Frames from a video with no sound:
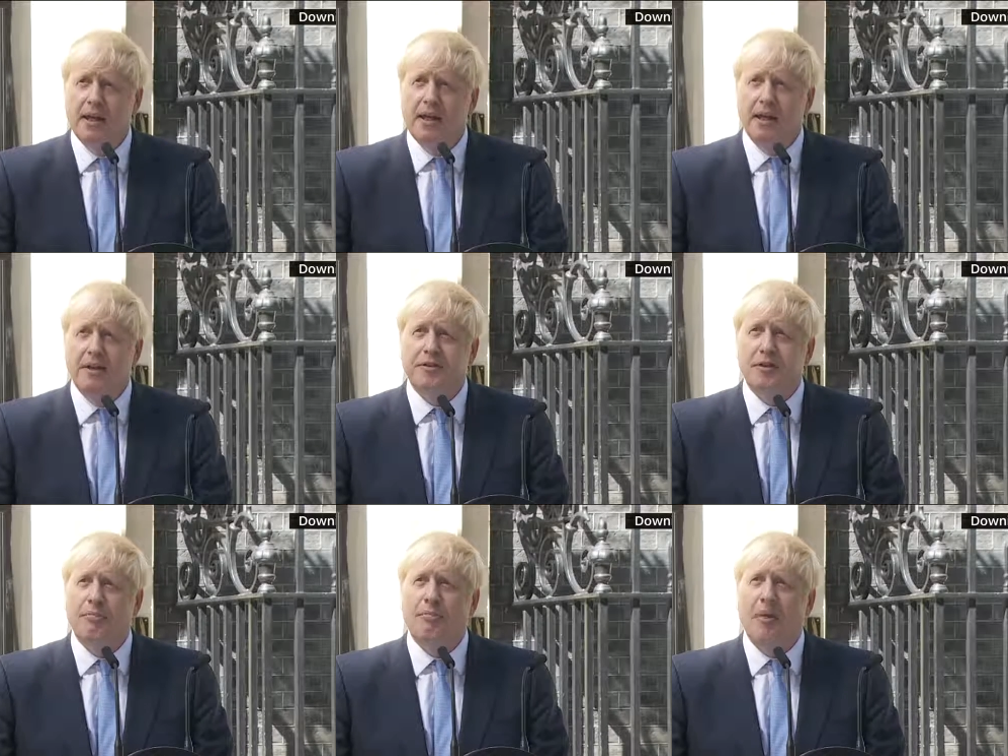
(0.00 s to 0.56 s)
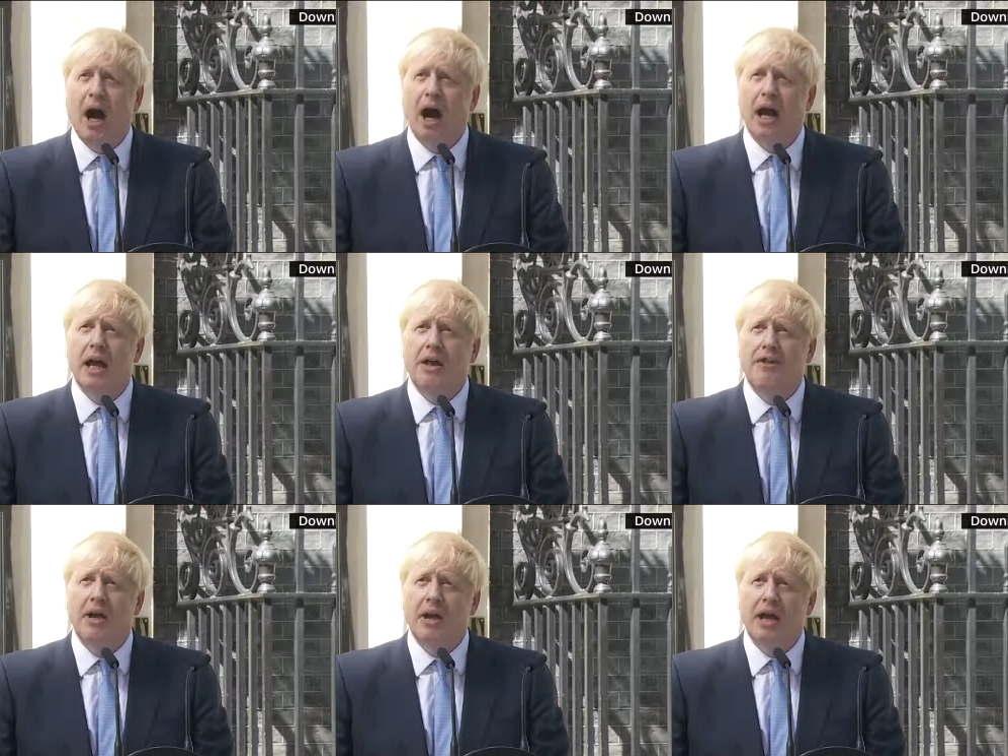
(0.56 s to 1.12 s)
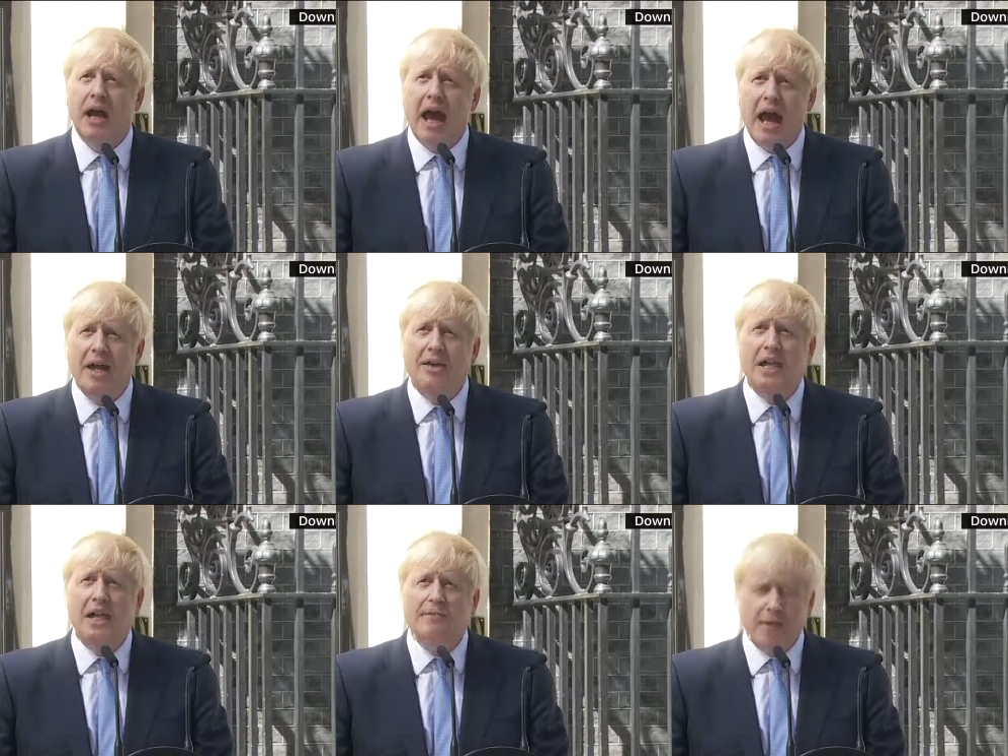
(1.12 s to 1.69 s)
is admired
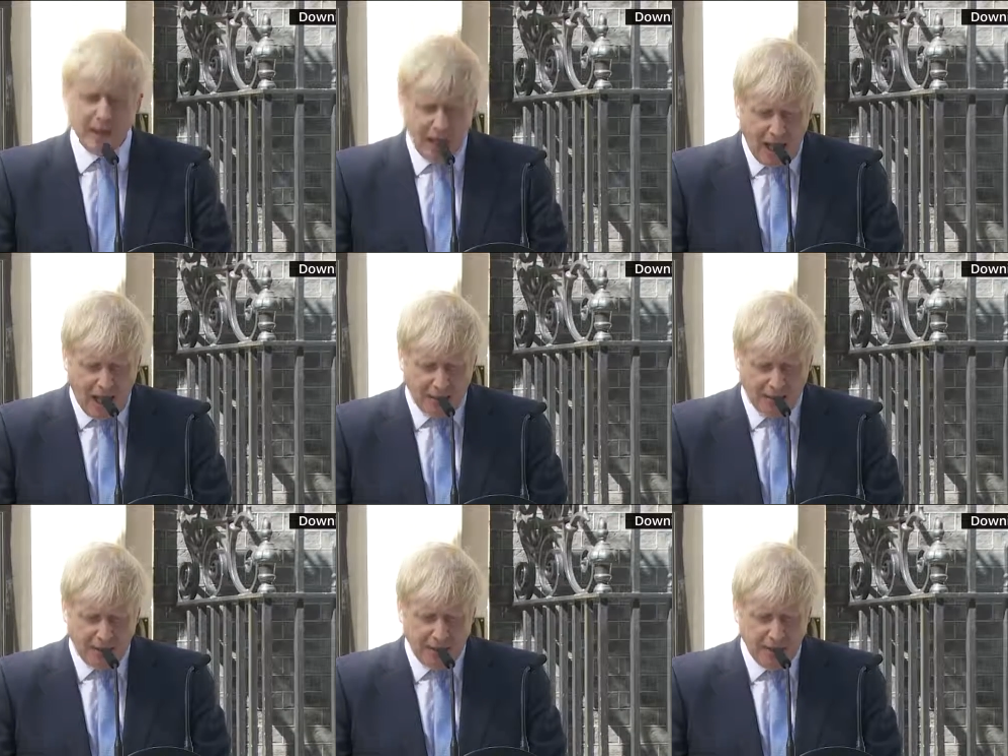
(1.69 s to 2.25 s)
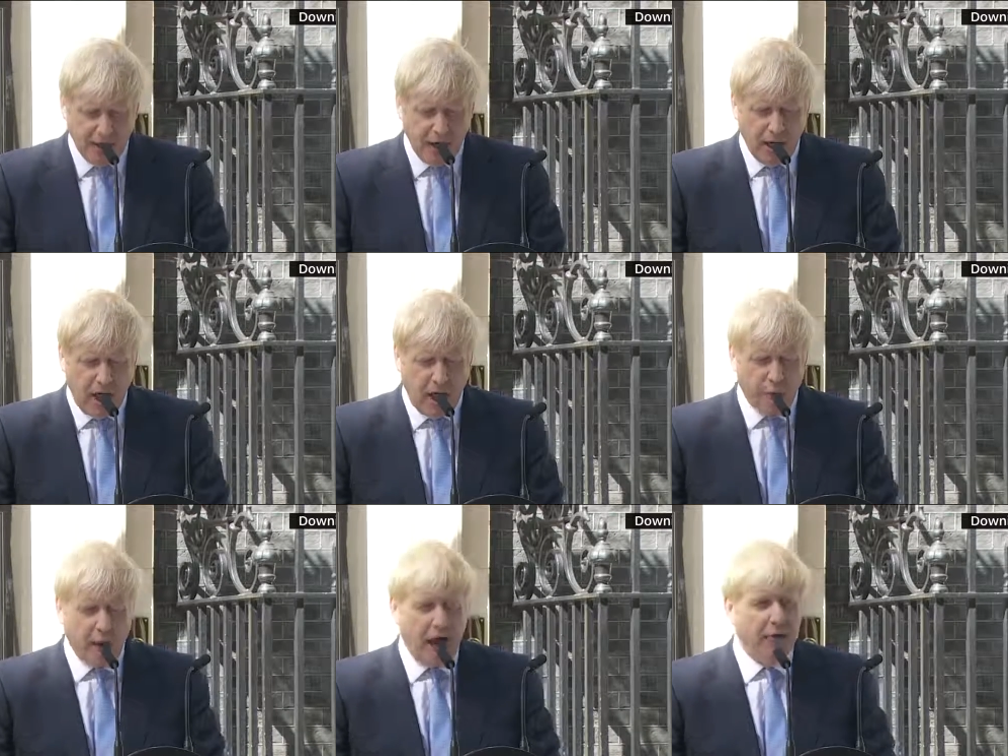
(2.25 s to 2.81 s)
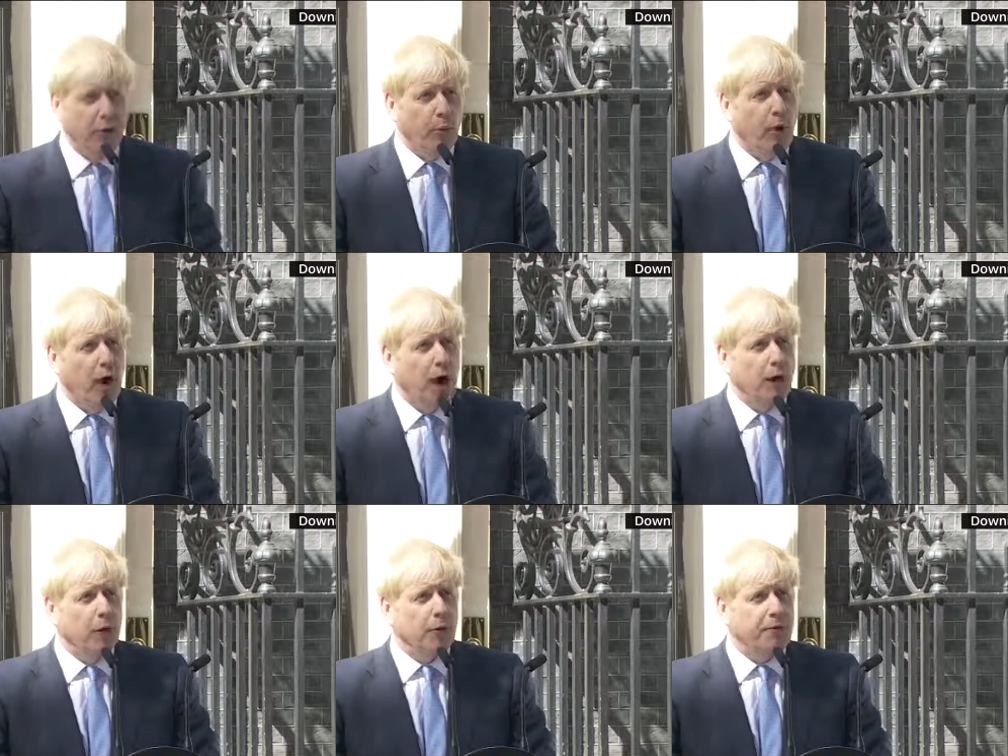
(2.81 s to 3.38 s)
and even loved around the
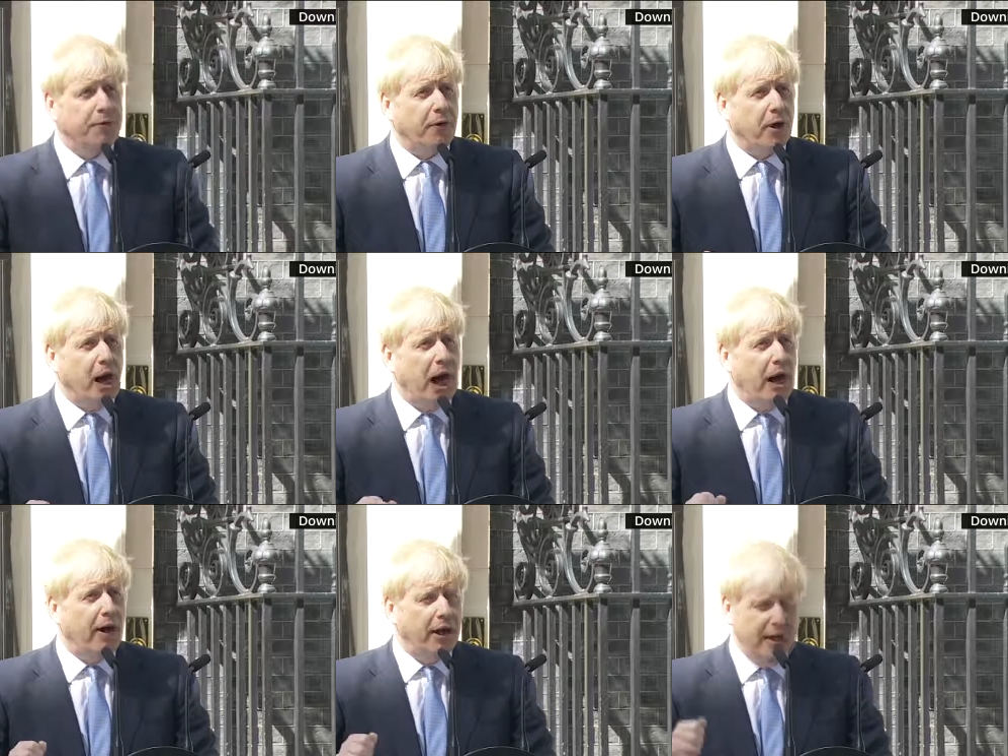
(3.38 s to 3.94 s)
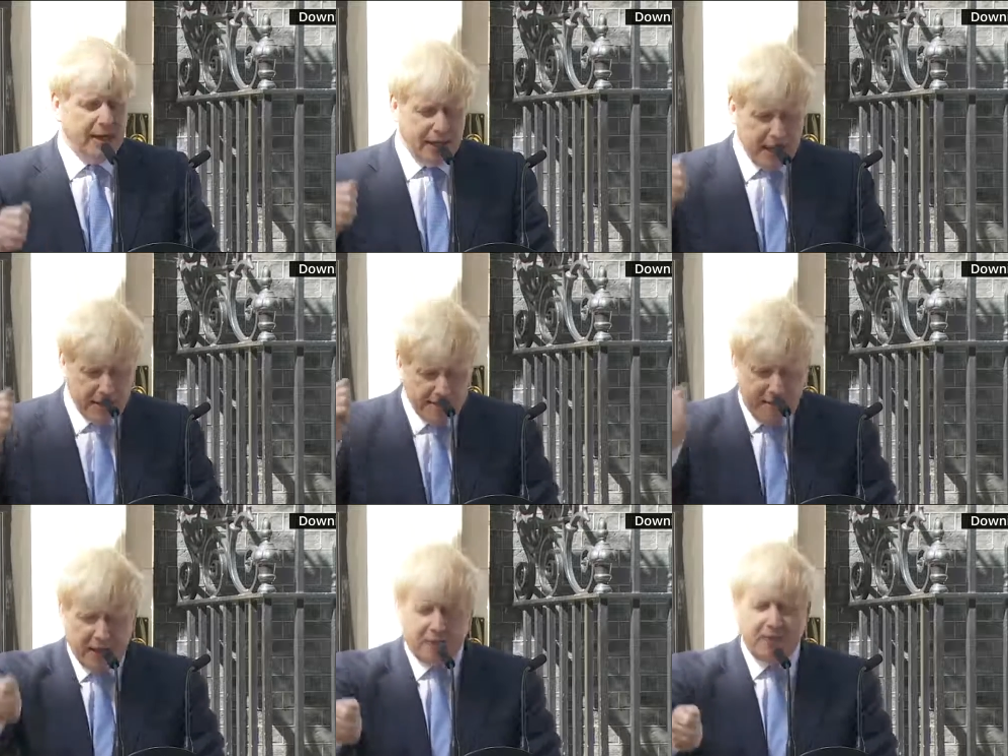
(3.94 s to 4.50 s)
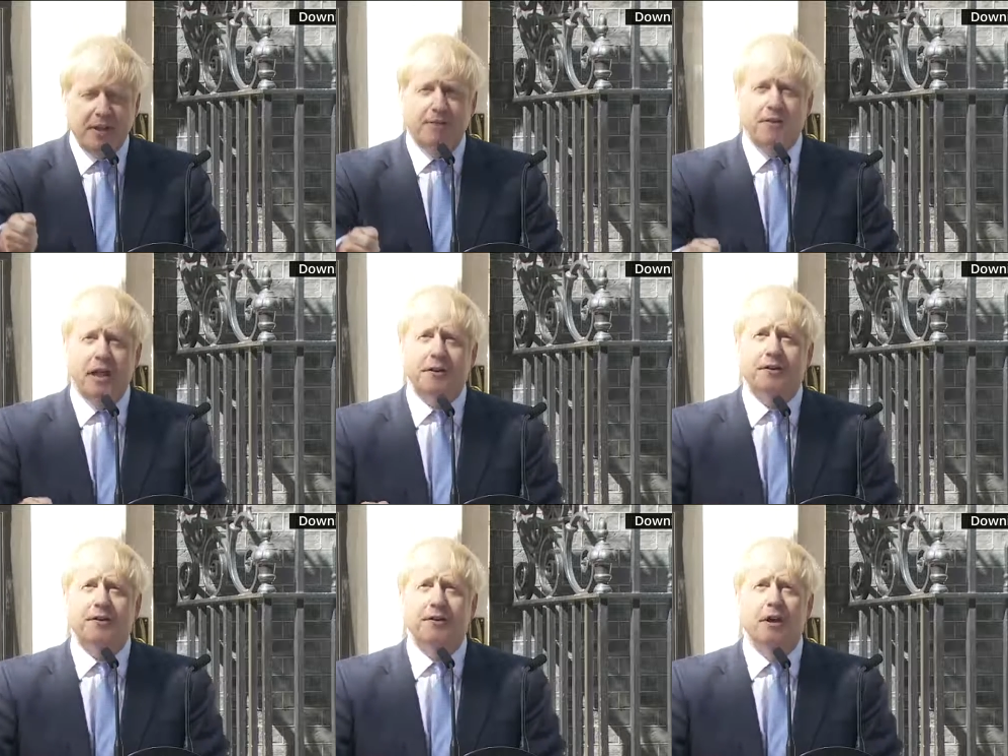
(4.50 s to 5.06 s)
world for our
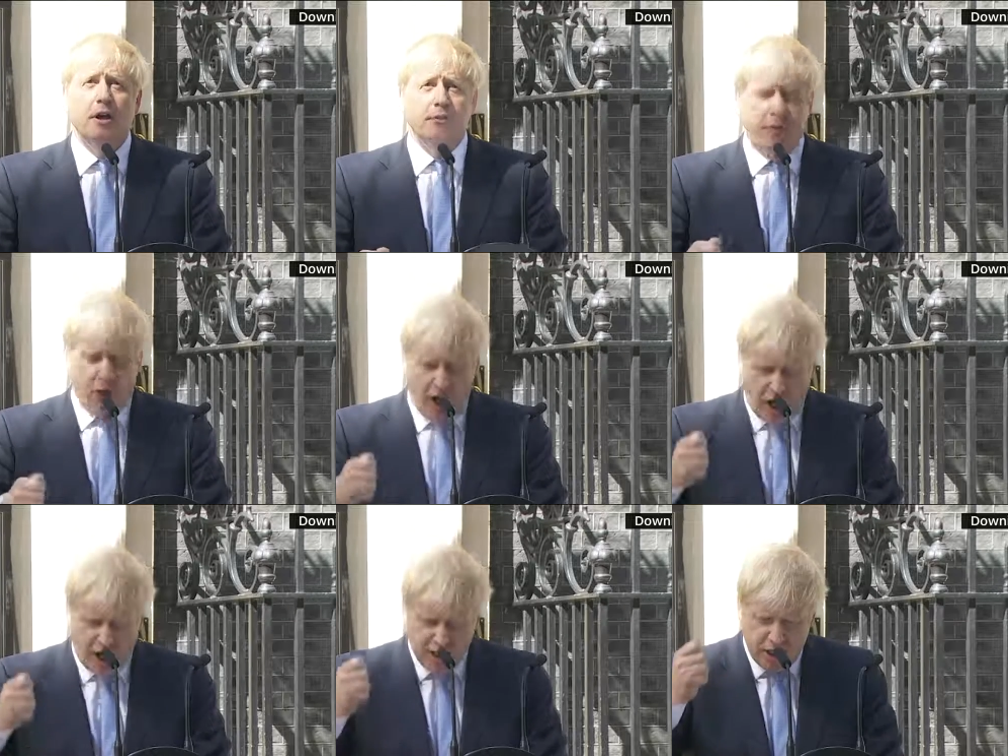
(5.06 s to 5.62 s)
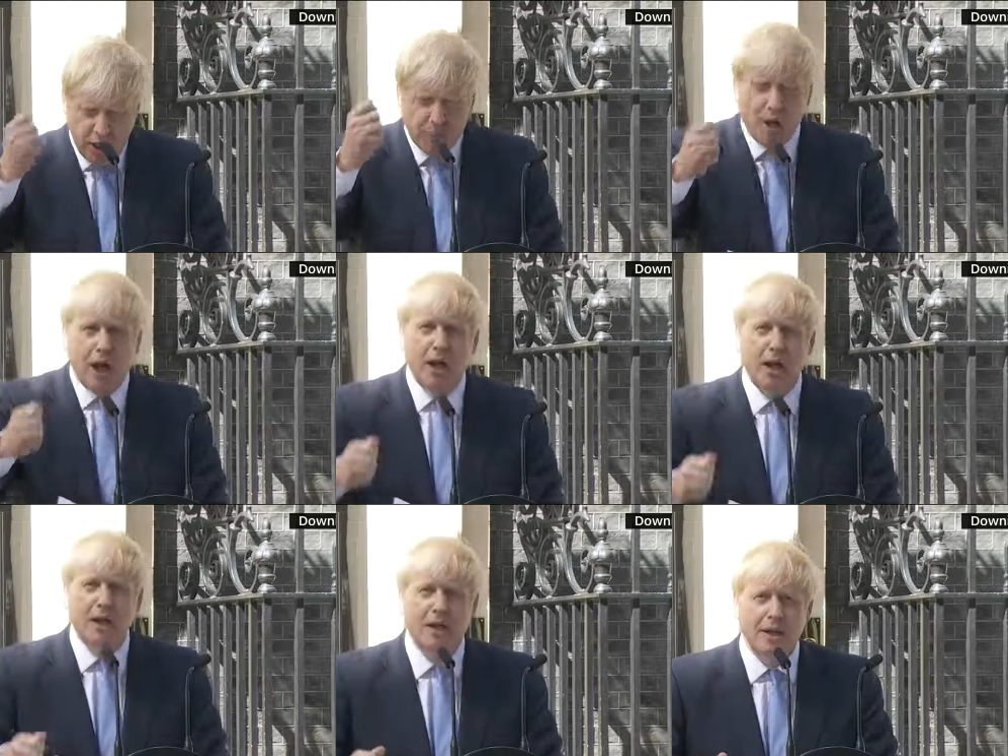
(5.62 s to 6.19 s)
inventiveness, for our humor,